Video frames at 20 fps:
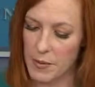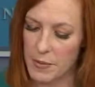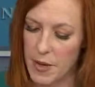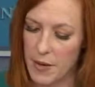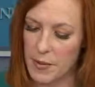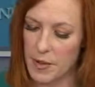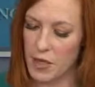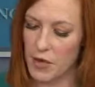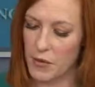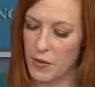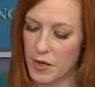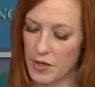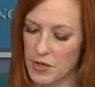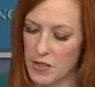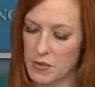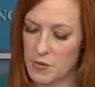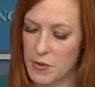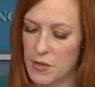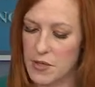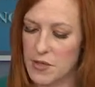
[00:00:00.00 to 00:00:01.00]
a public
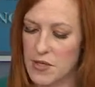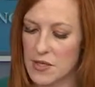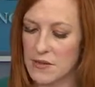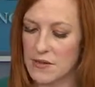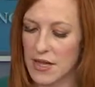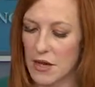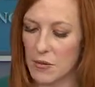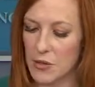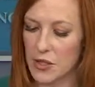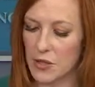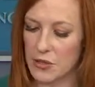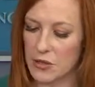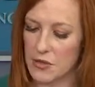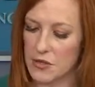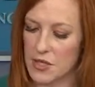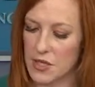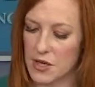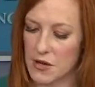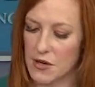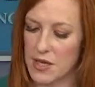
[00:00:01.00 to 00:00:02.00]
awareness bulletin that will
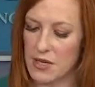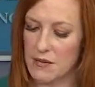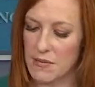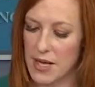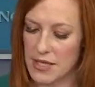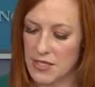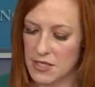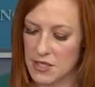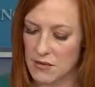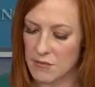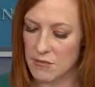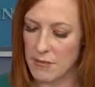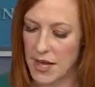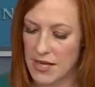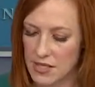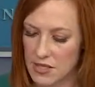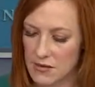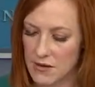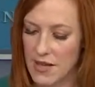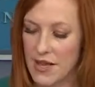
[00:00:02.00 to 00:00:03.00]
include security
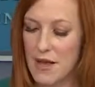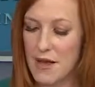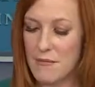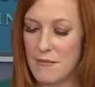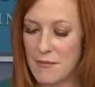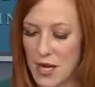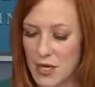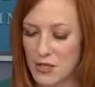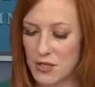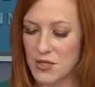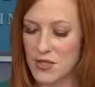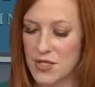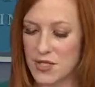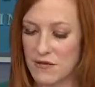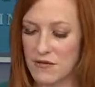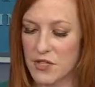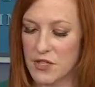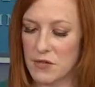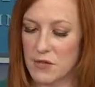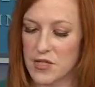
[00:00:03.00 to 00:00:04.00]
measures
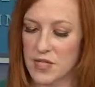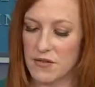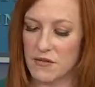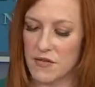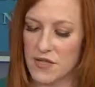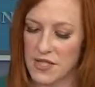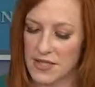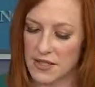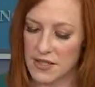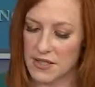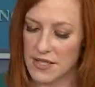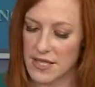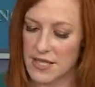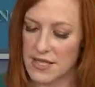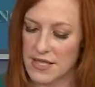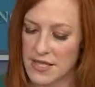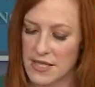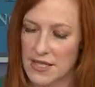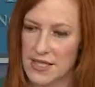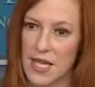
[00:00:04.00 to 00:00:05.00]
individuals and
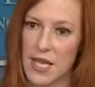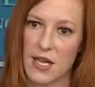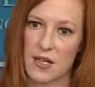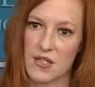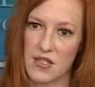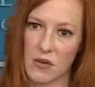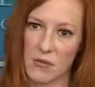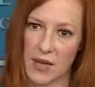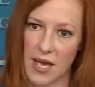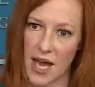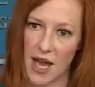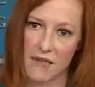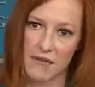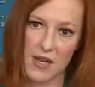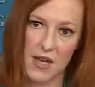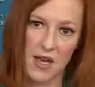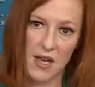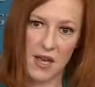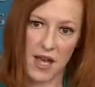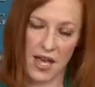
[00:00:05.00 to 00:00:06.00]
facilities can take. So we have
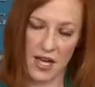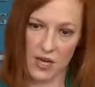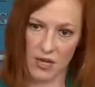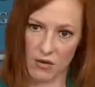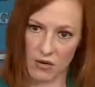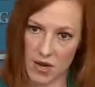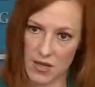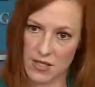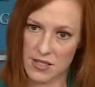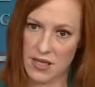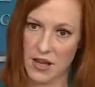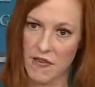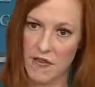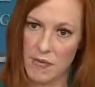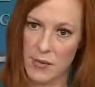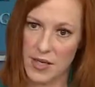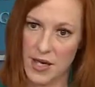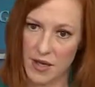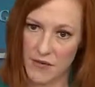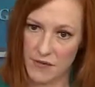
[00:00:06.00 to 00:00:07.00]
an
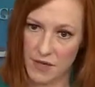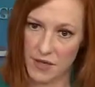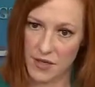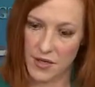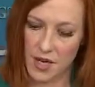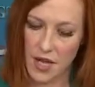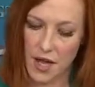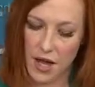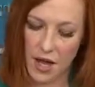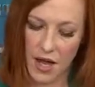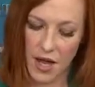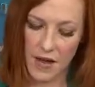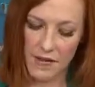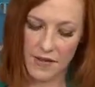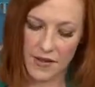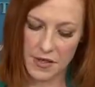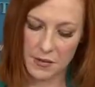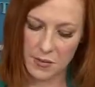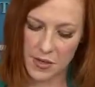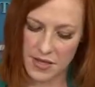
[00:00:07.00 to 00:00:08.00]
across-government effort
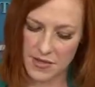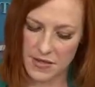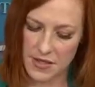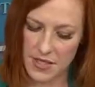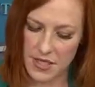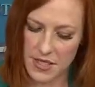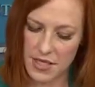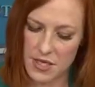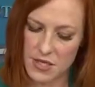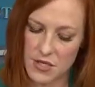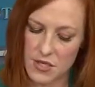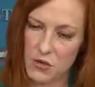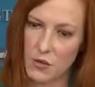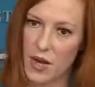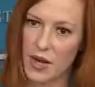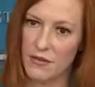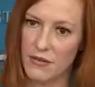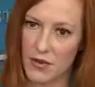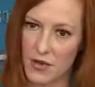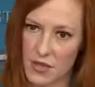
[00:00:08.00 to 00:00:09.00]
that the president is
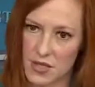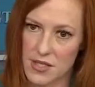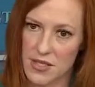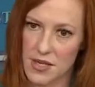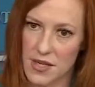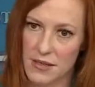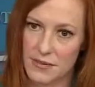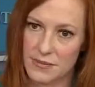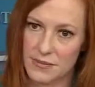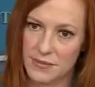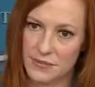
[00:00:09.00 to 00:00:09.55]
quite focused on.